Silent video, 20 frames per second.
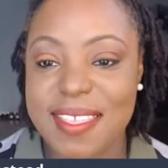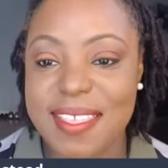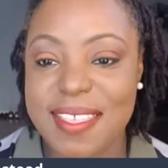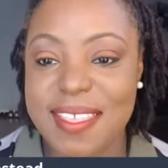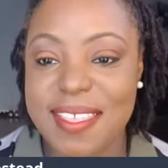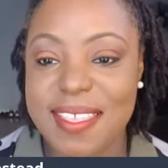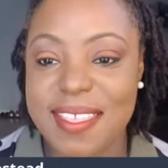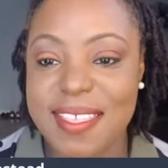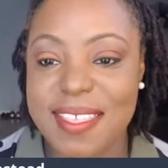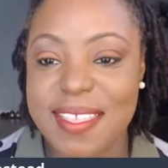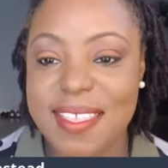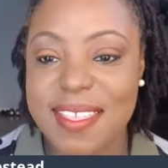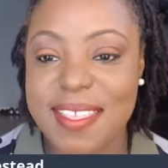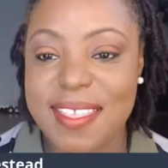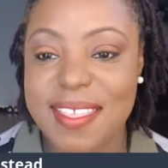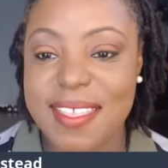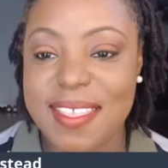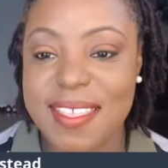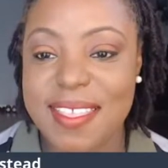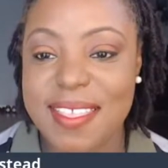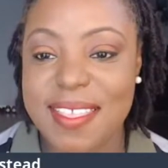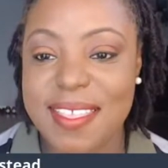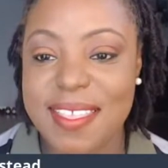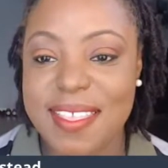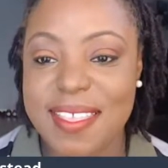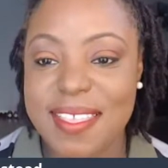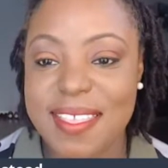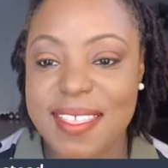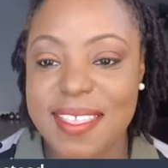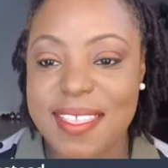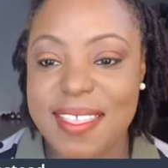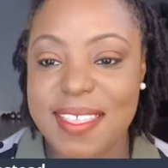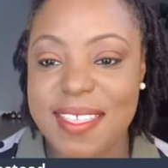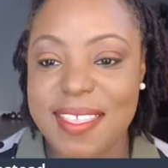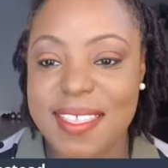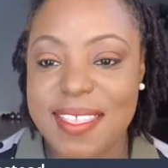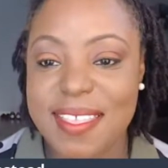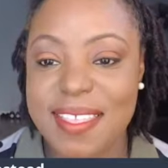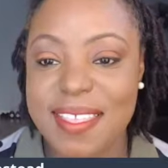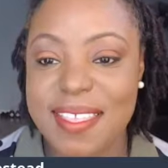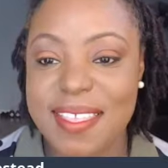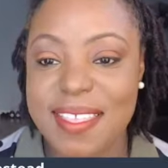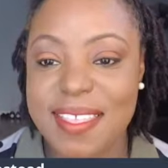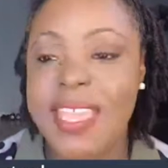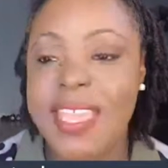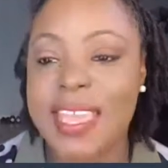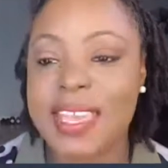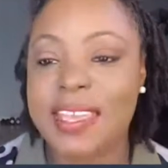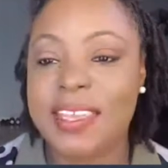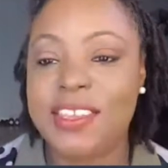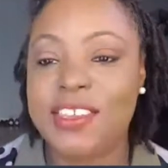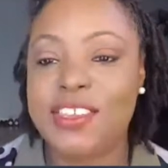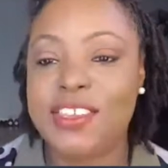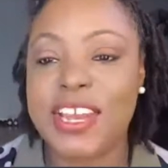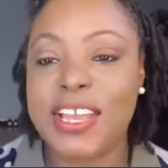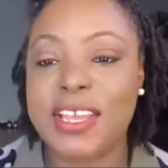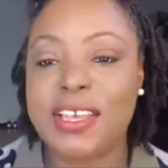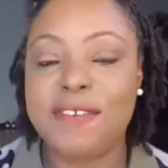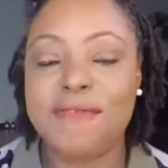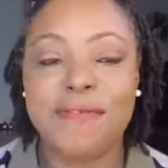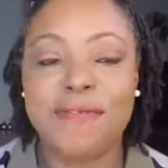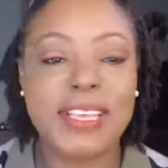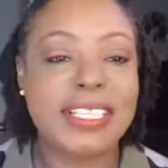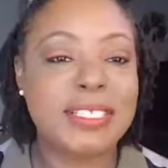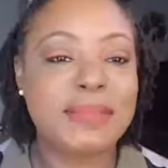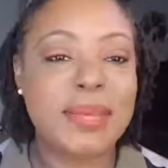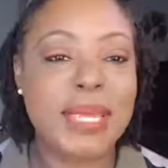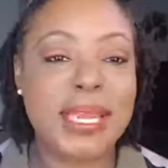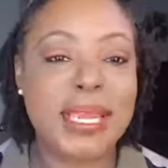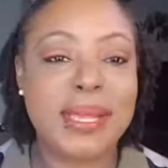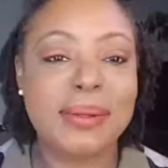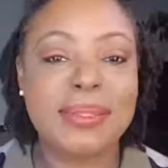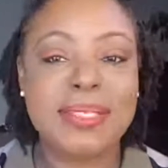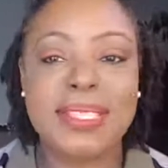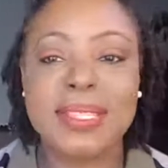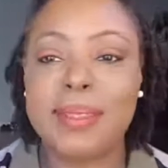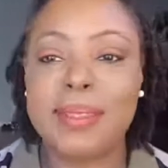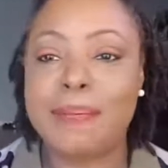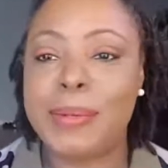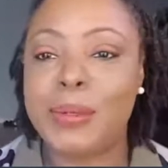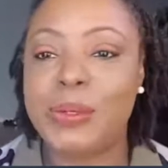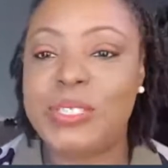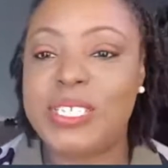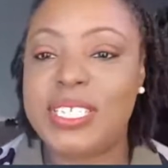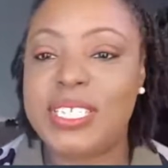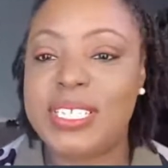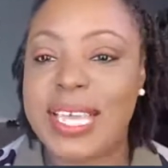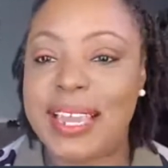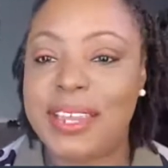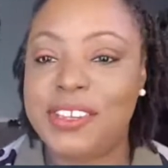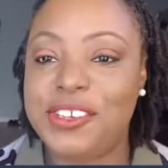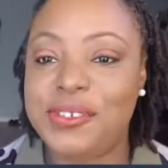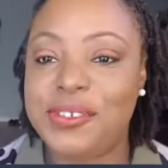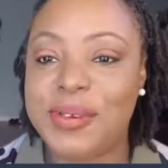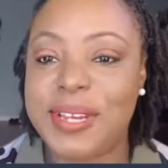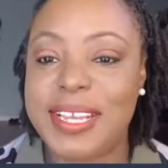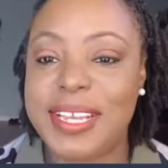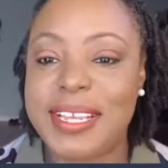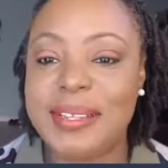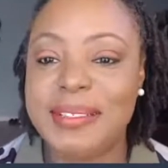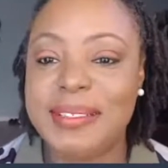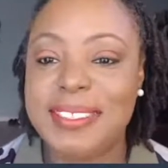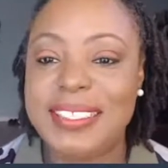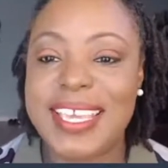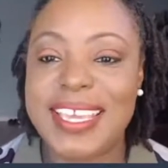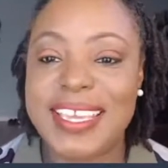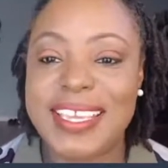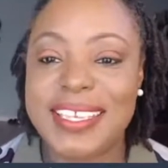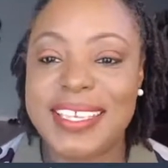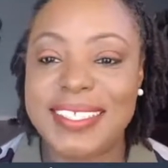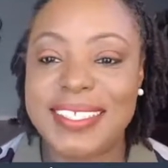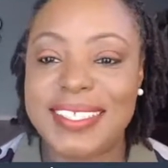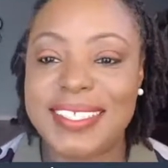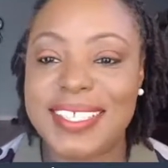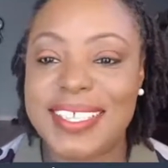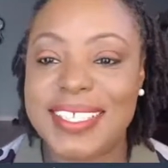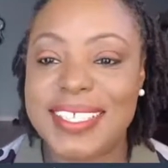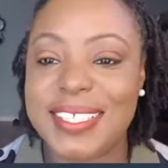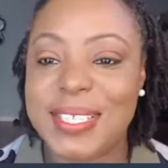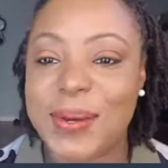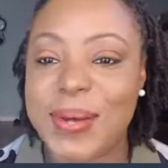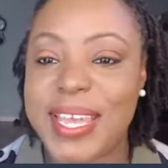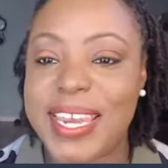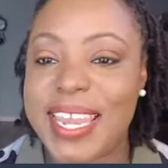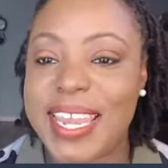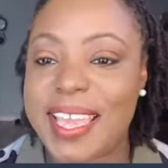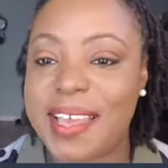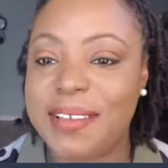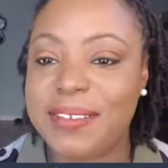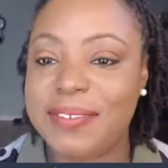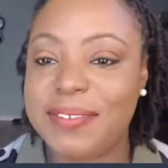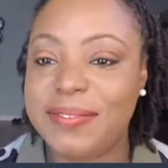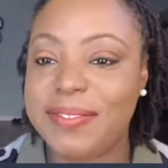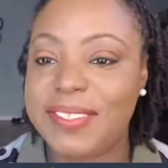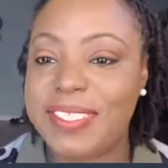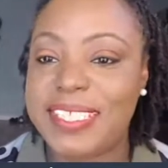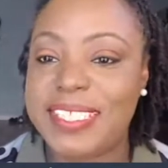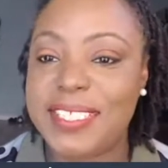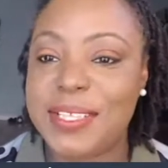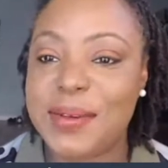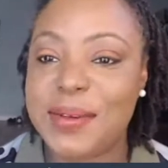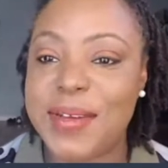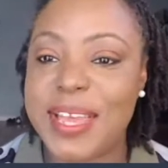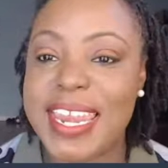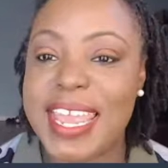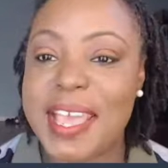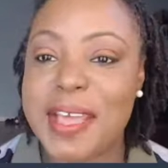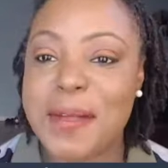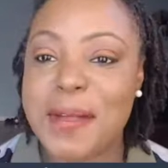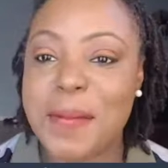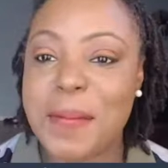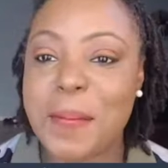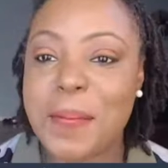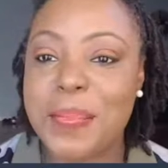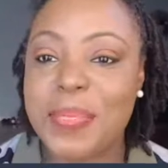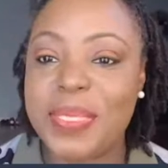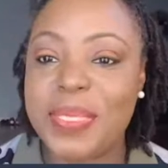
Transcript: We've been at the Dollar Tree, and you done convinced me to go to the bougie Dollar Tree. Yes, it's going down. It's going down.